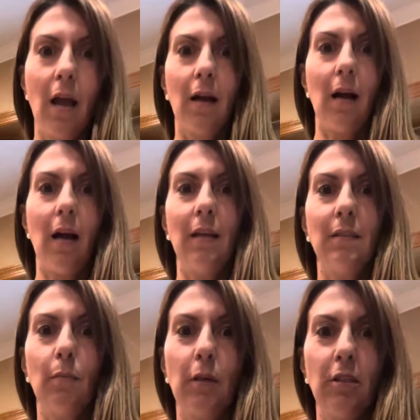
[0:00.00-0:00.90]
Guys,
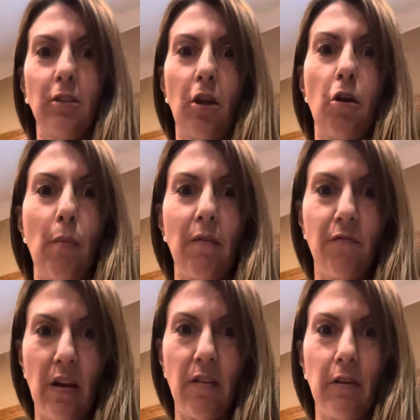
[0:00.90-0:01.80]
I'm gonna show you my
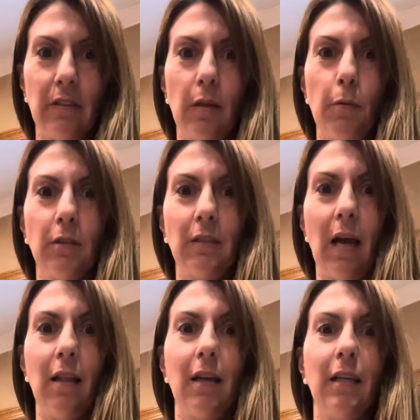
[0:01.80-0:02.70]
favorite summer
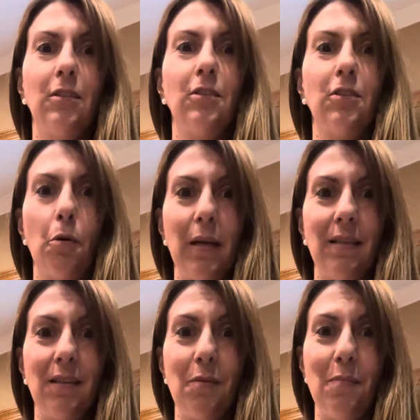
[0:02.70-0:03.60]
salad. It's so
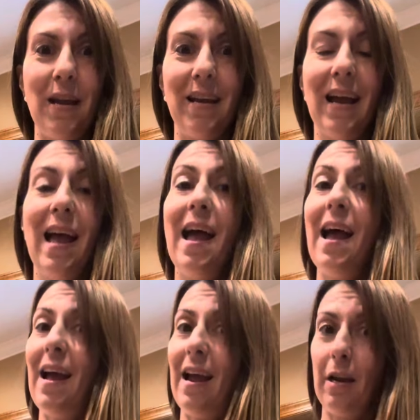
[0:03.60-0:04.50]
easy to make.
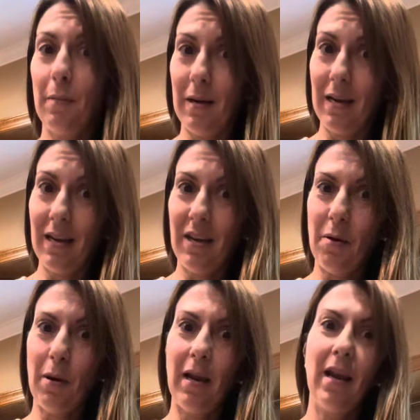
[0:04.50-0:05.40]
Anybody can do
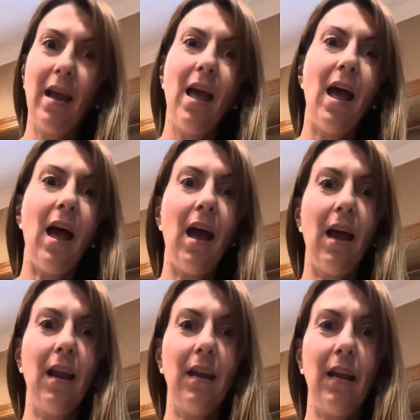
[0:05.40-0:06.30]
it.
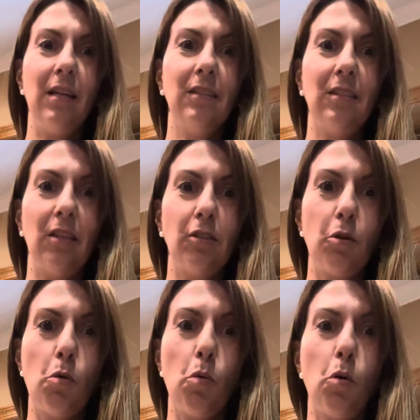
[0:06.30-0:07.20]
And it is such a
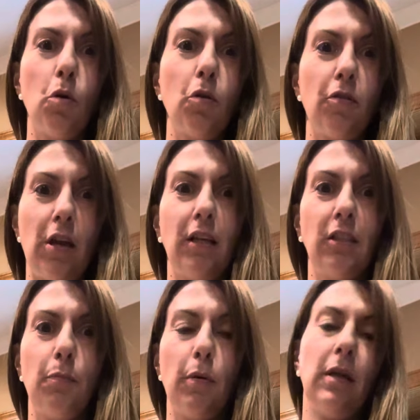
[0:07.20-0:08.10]
cool thing
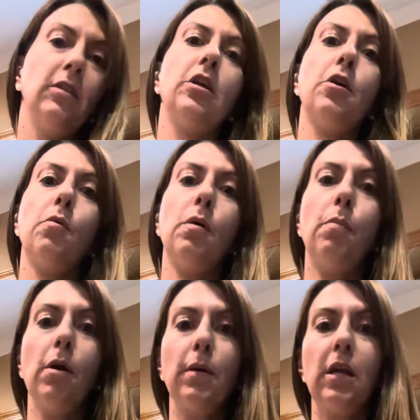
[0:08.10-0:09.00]
to bring to a
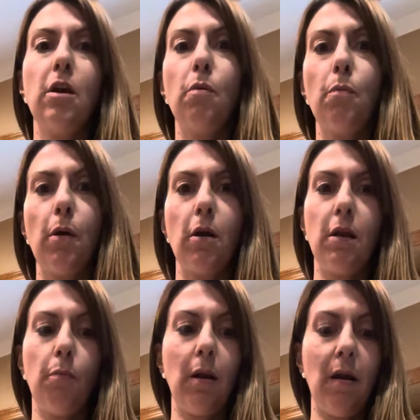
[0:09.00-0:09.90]
barbecue, a party,
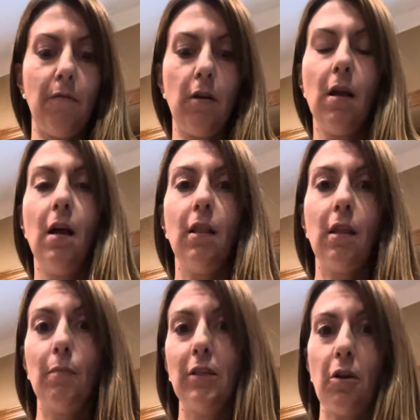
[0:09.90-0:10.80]
whatever. Let
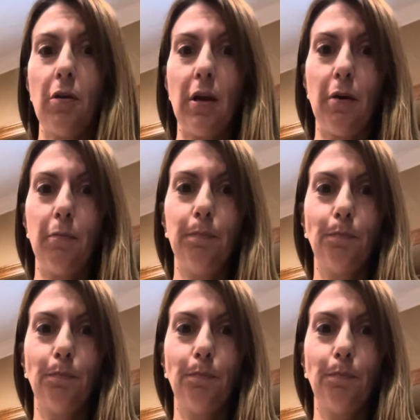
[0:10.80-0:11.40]
me show you.